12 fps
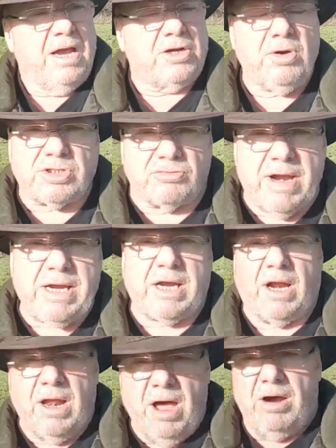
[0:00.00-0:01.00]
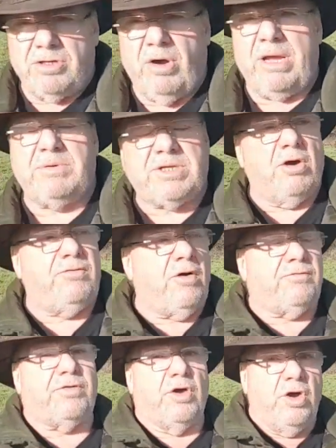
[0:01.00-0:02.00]
of course, Greg Clark got himself
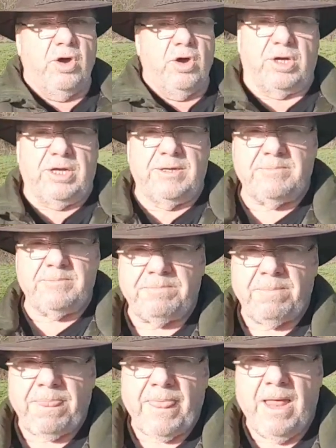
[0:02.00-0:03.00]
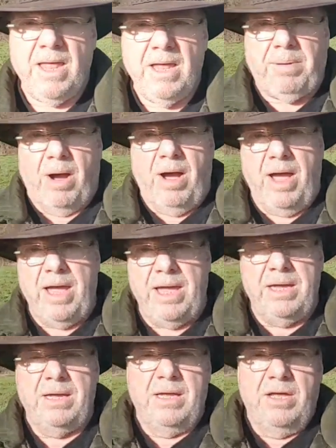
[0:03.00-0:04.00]
off the hook
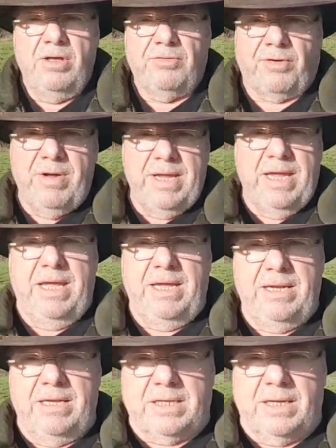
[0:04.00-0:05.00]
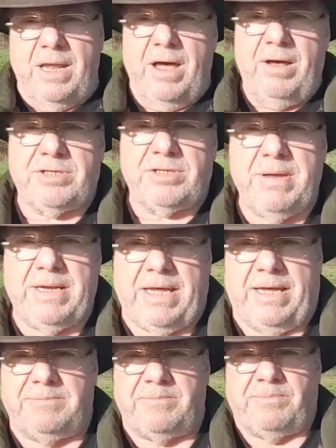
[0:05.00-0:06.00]
by throwing in at the last
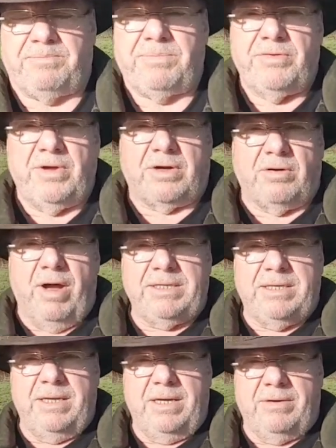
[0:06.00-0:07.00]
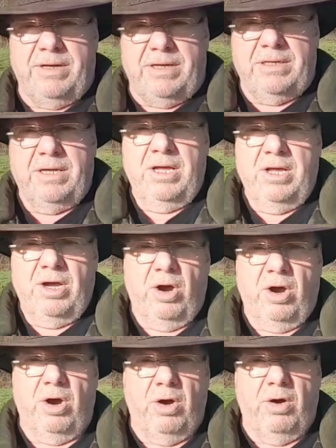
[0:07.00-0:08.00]
minute the criteria
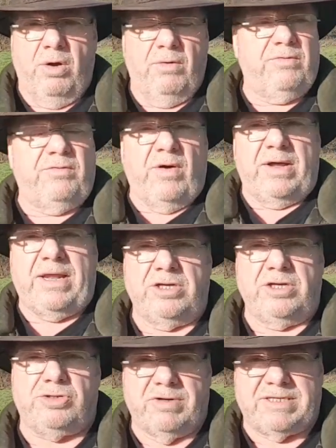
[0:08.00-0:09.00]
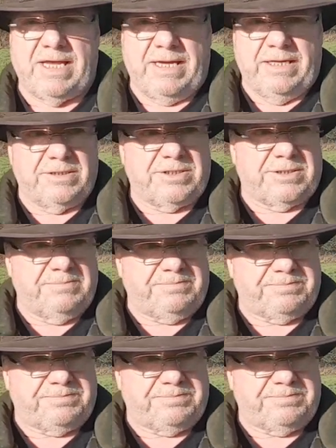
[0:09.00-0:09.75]
of financial resilience.